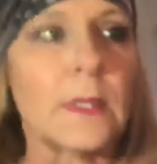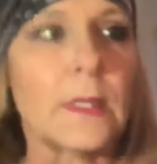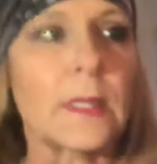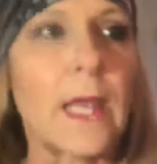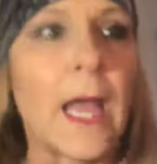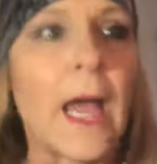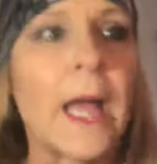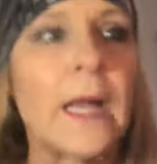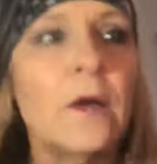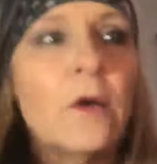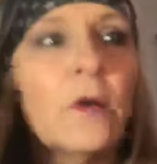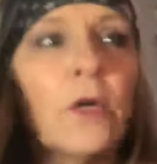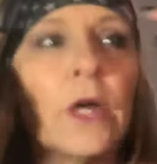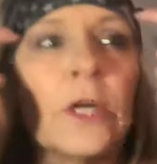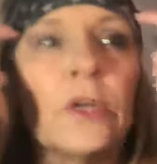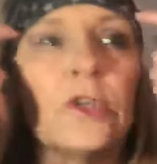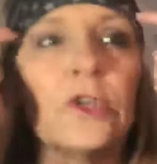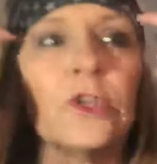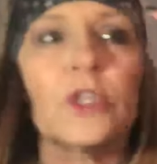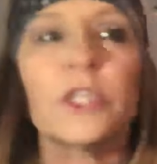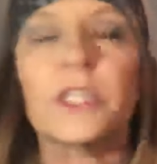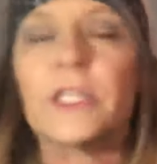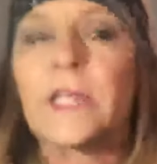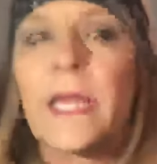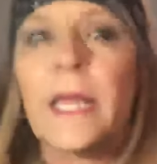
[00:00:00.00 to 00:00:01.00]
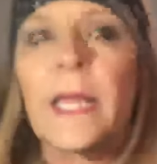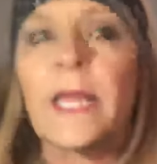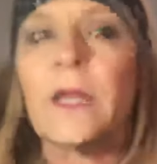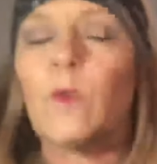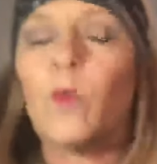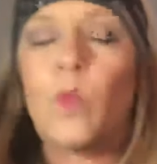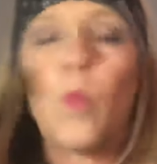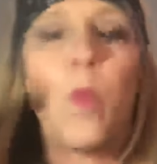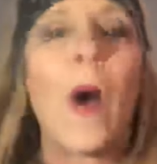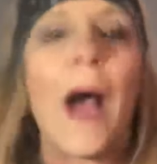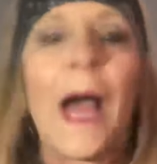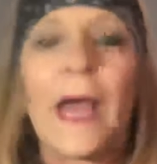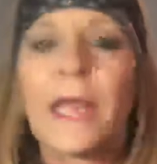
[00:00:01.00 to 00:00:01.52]
I don't
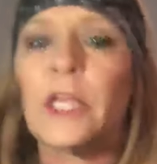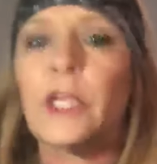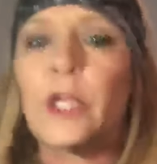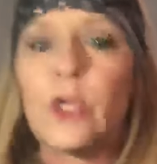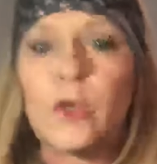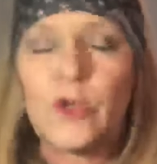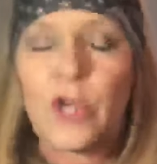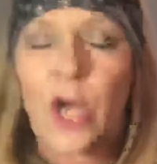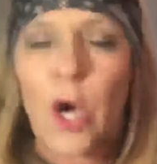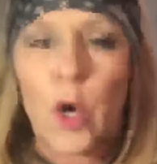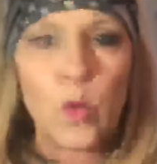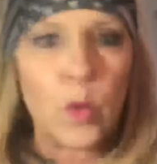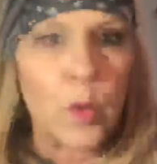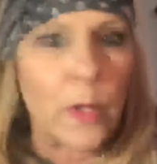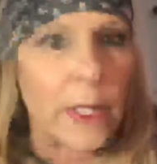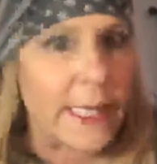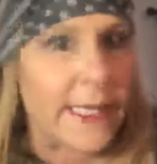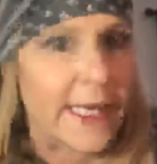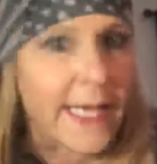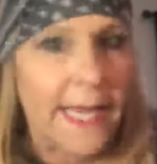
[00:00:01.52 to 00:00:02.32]
understand why you don't